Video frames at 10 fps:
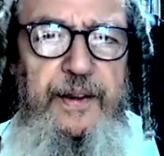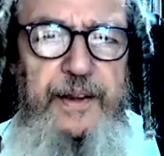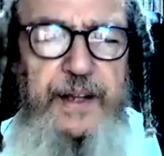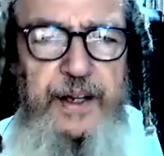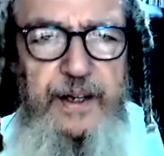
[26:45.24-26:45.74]

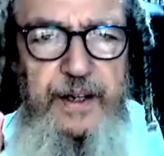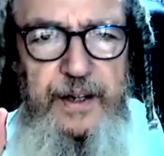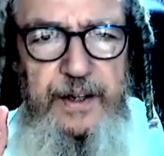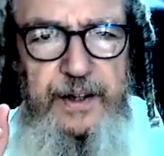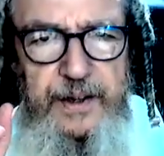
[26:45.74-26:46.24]
The,
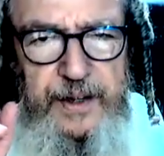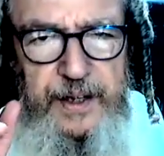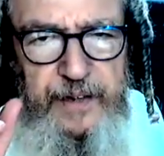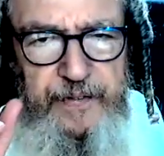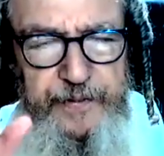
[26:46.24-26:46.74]

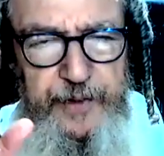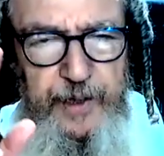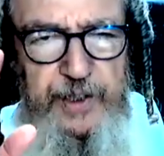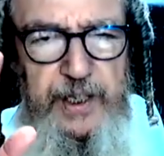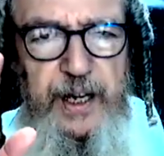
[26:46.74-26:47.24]
the
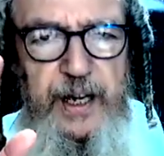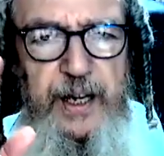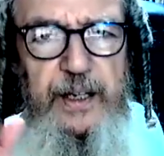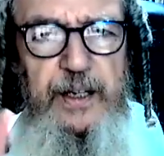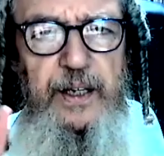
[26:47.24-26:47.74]
first
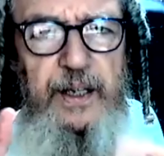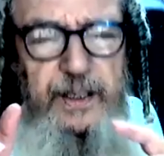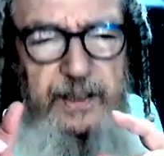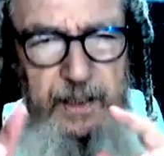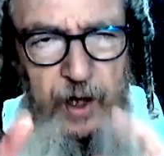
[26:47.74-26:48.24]
Hay
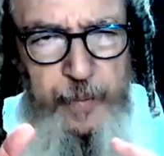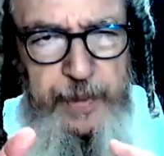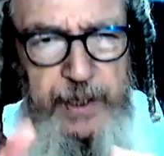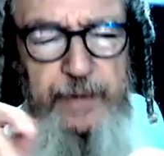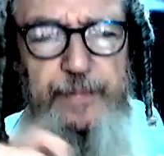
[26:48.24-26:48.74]
is
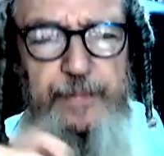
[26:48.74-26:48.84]
Nomi.